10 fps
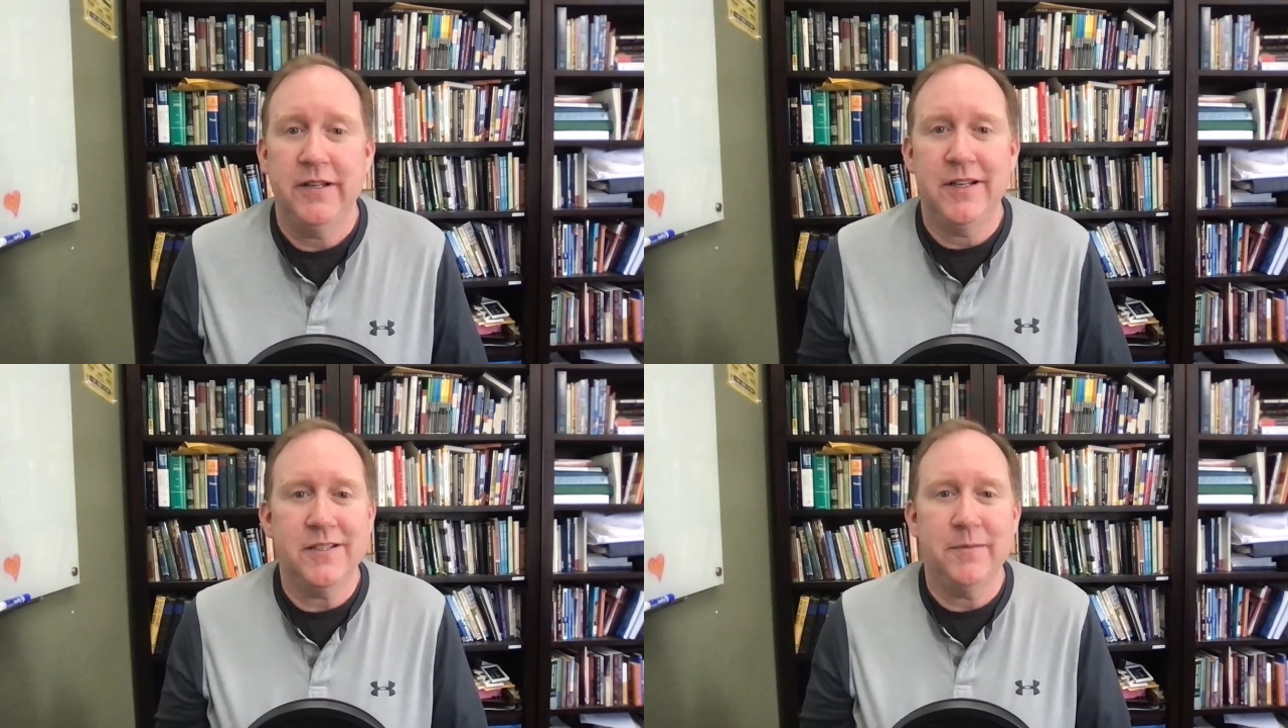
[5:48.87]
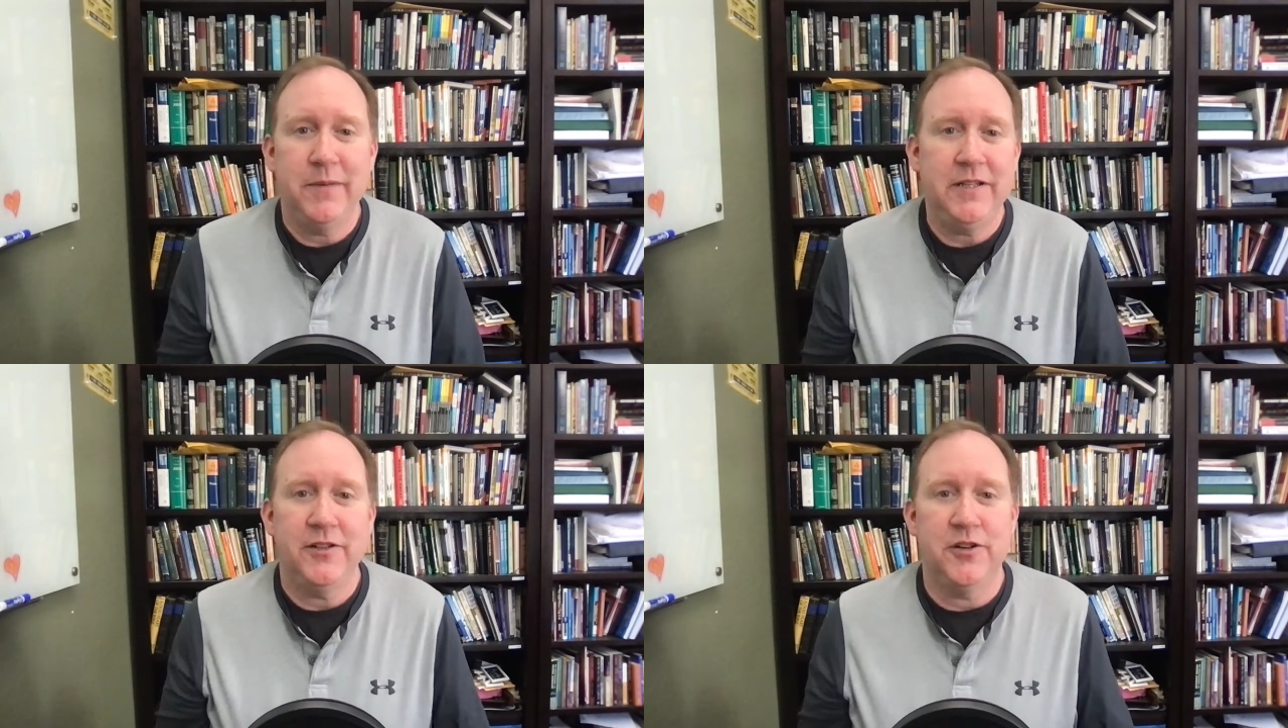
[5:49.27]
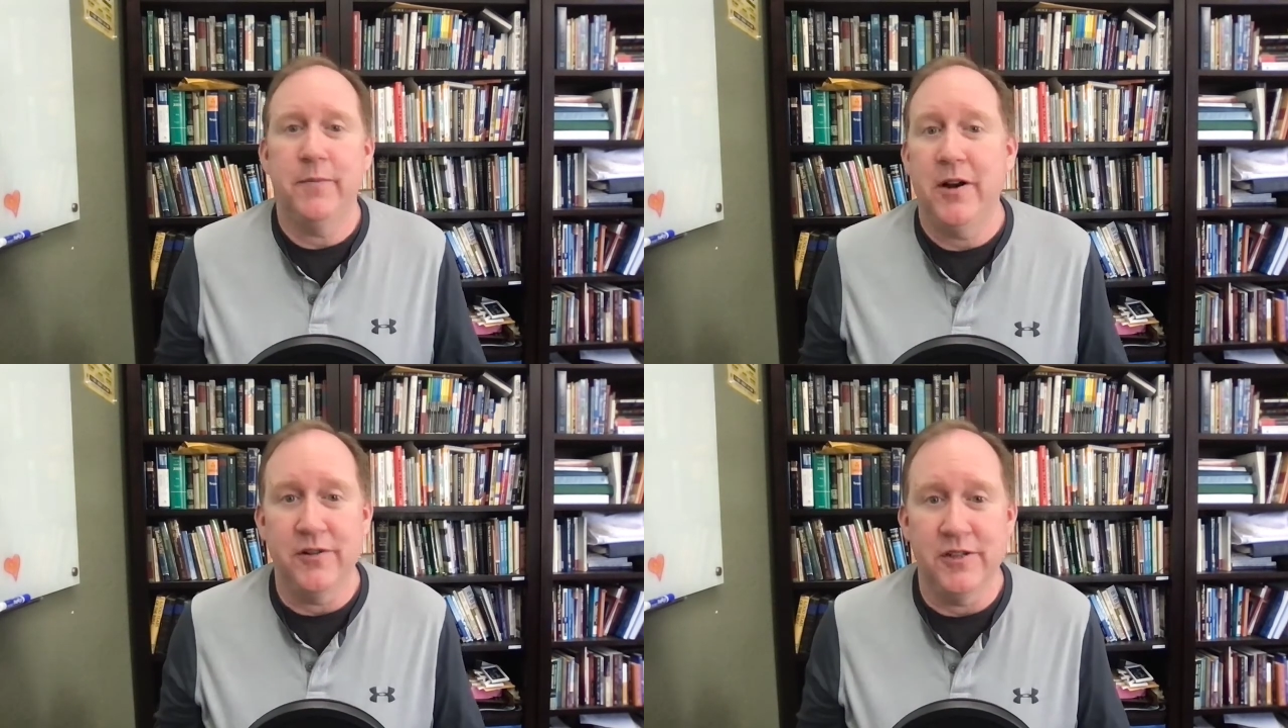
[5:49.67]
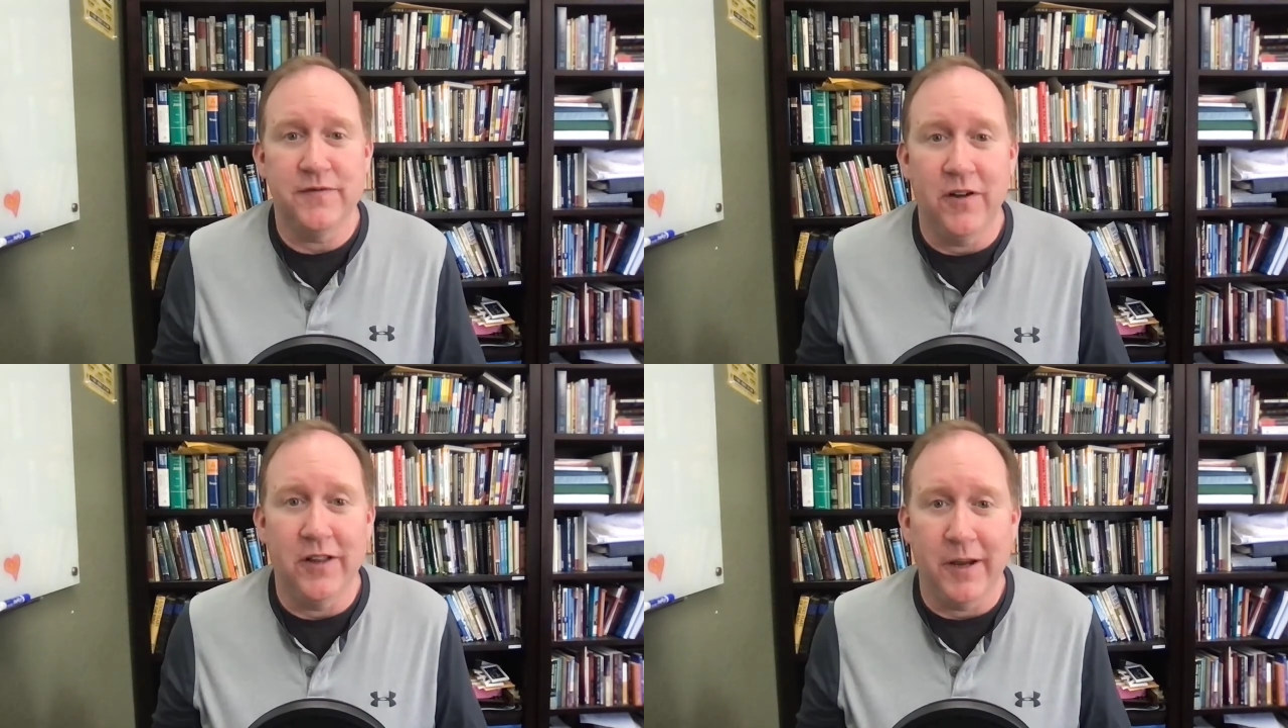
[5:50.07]
doesn't mean that your marriage is
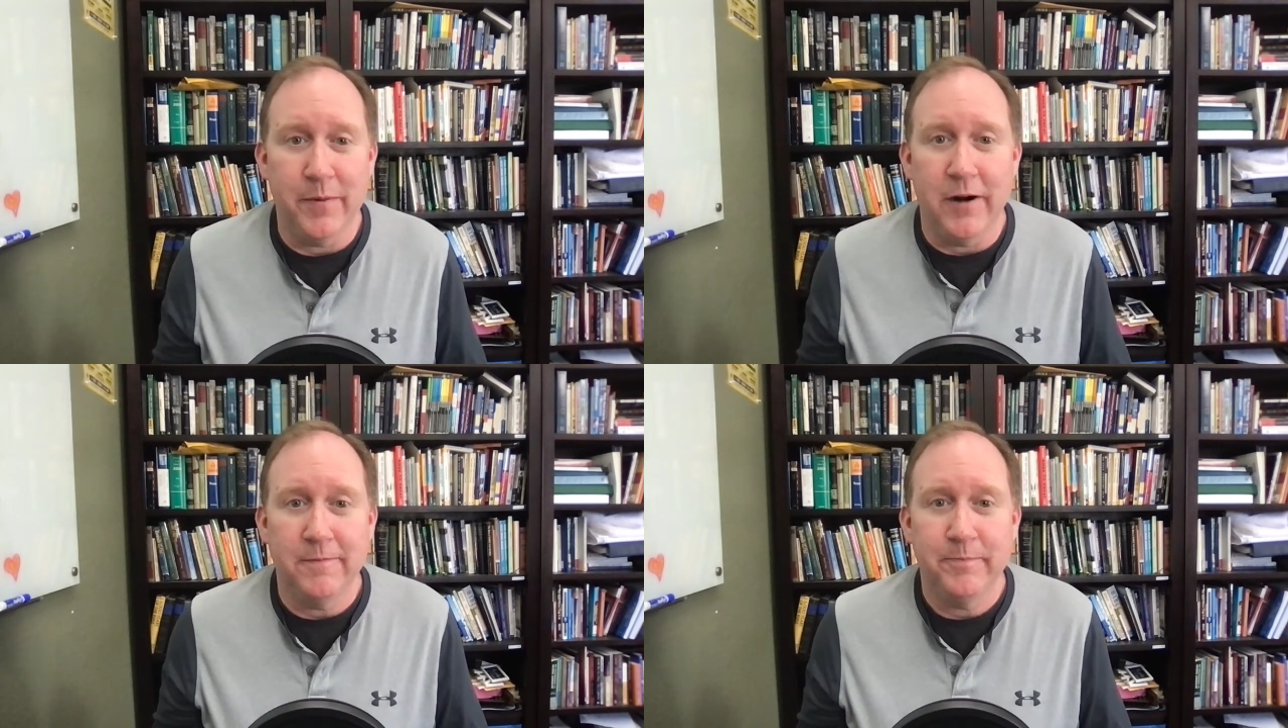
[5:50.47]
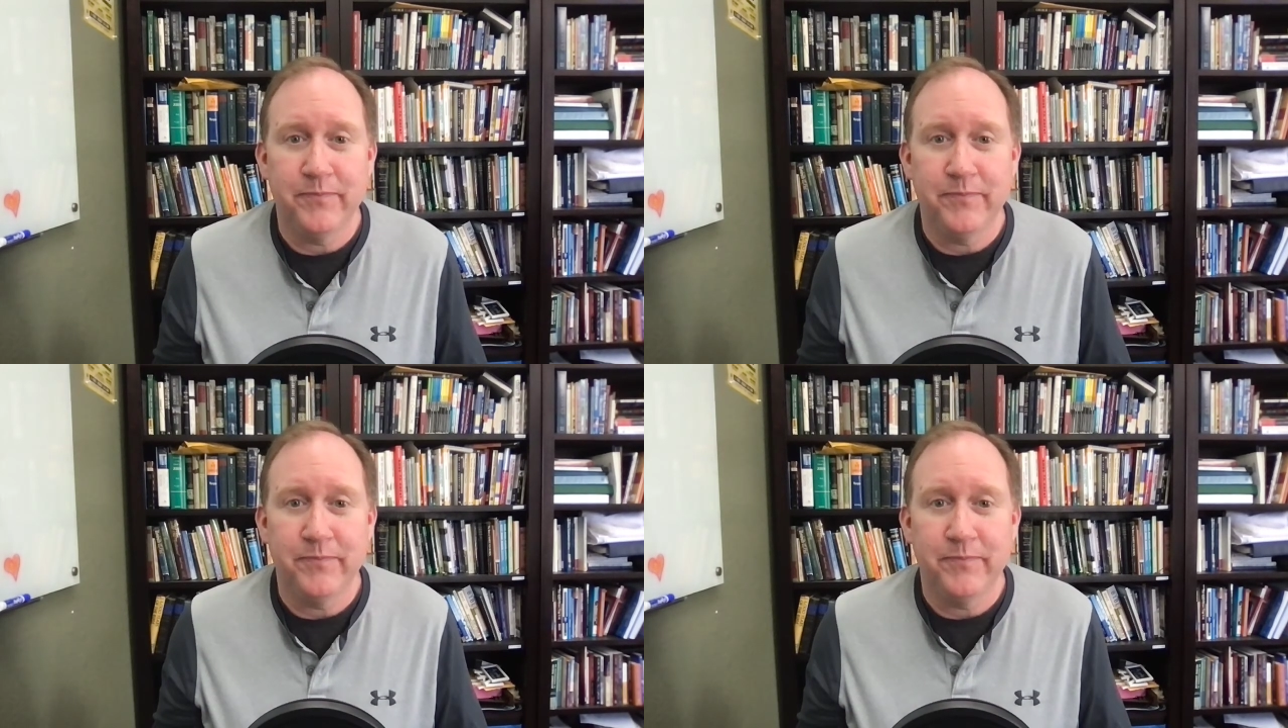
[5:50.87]
falling apart.